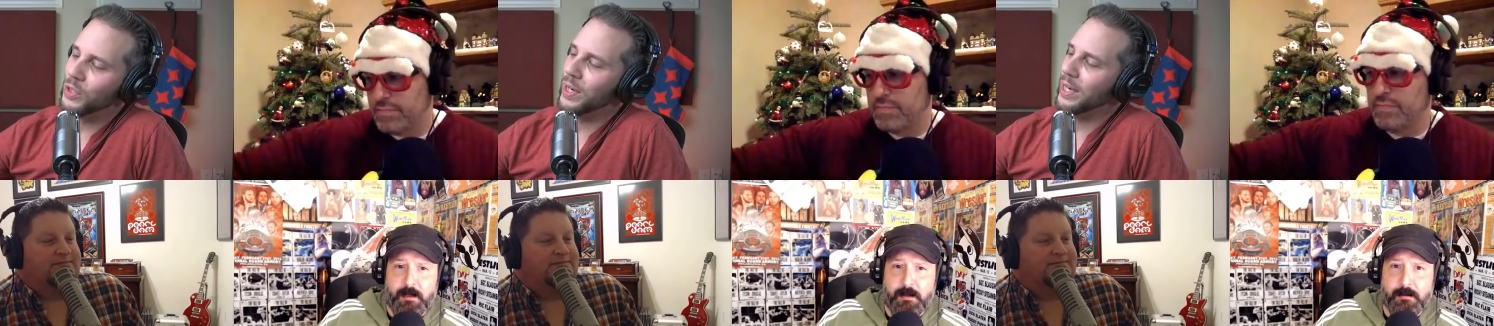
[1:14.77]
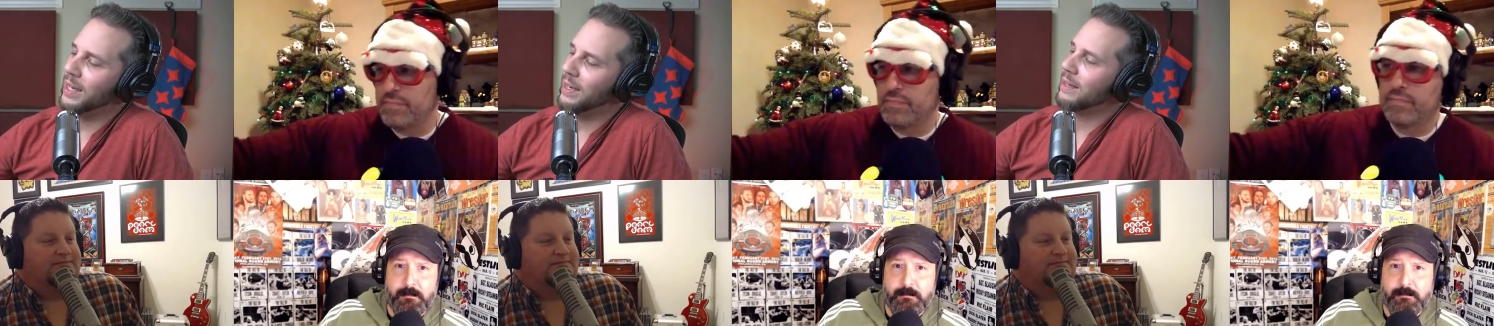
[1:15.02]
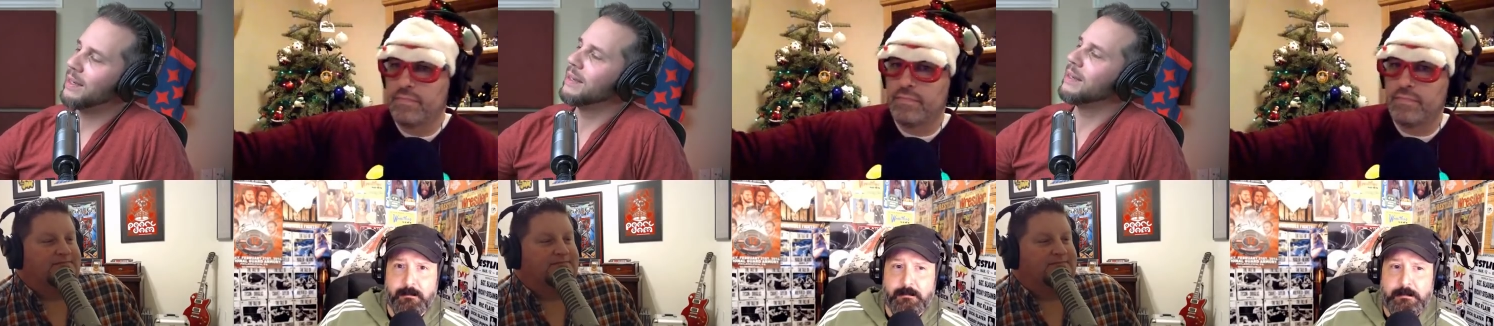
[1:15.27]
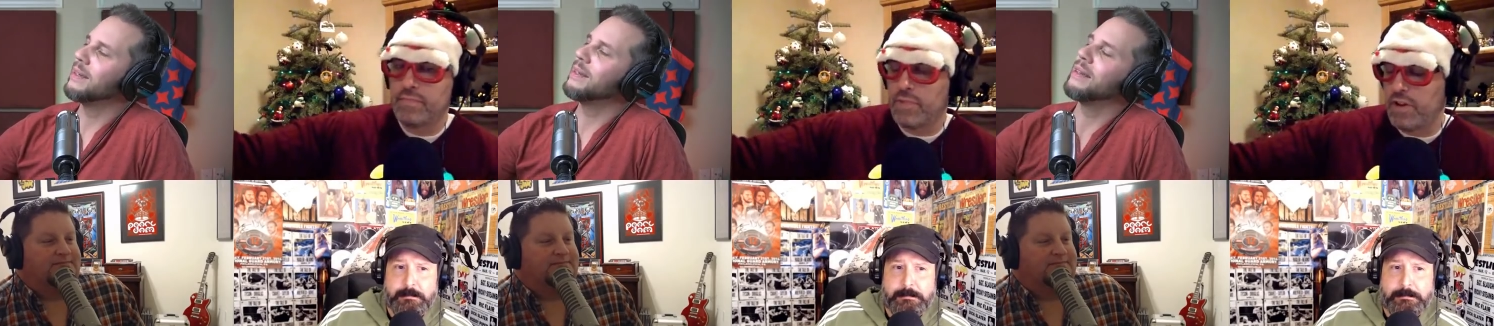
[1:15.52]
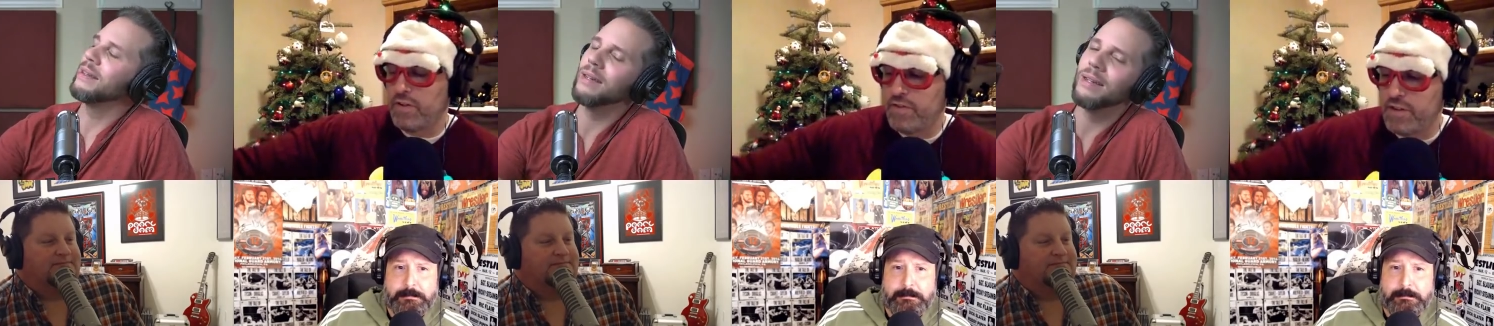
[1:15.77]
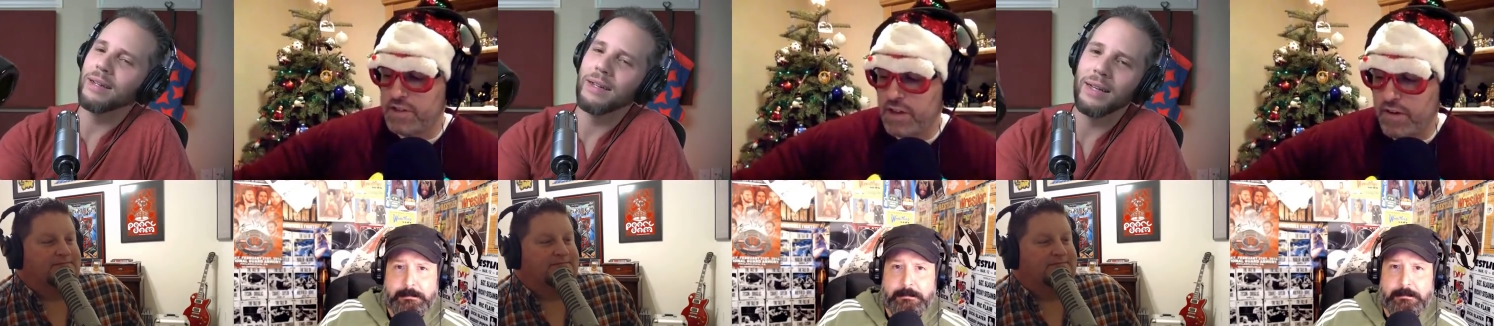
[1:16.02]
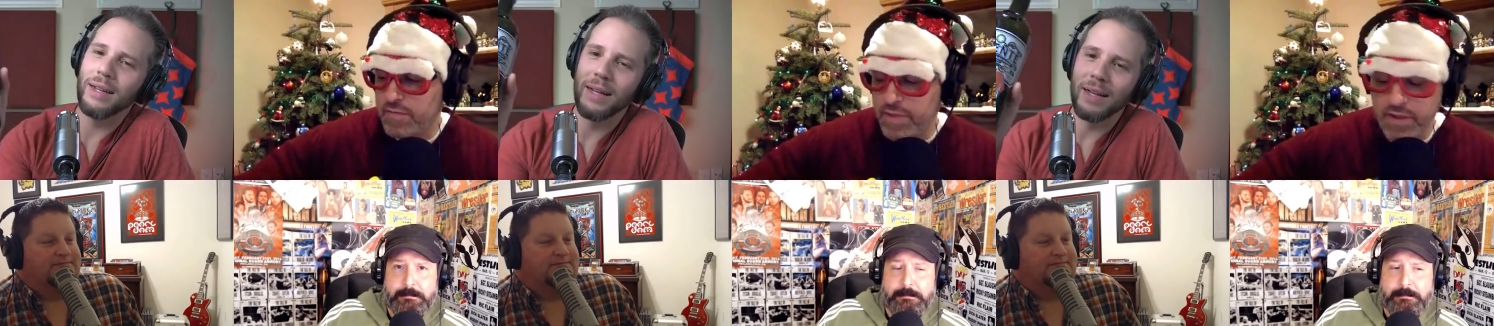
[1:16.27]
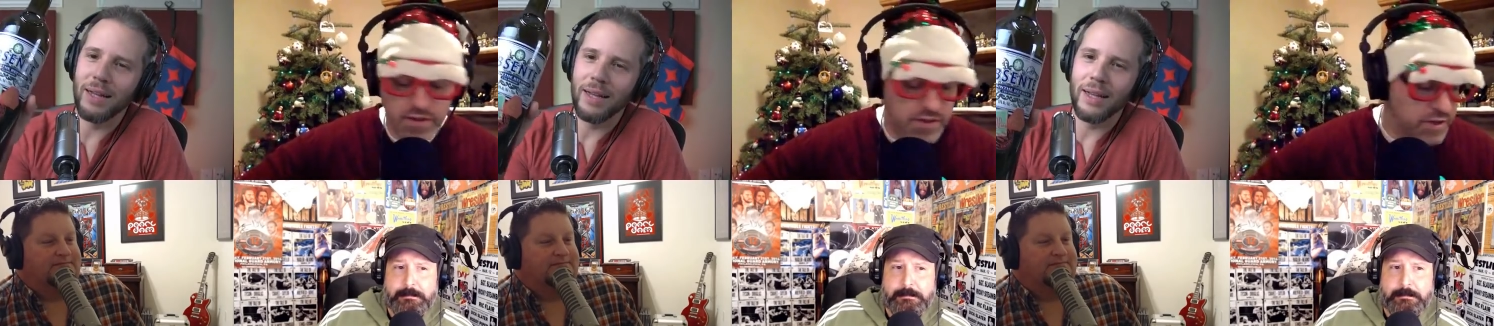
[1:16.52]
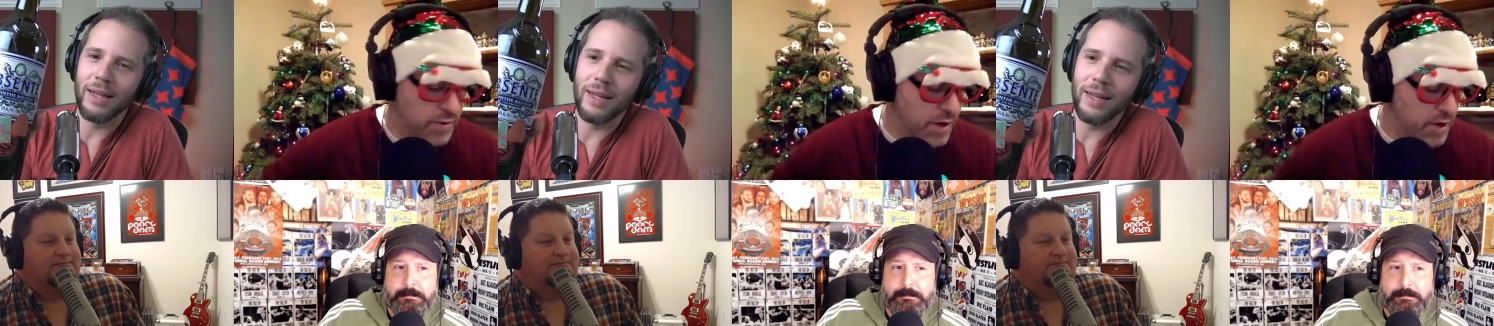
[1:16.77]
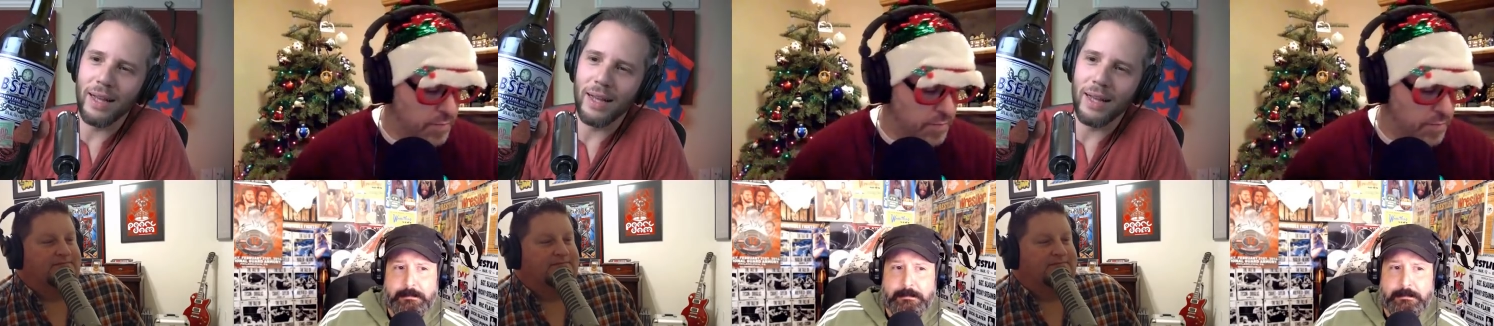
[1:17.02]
Speaker 1: been drinking. Finish that off at the end of the show, I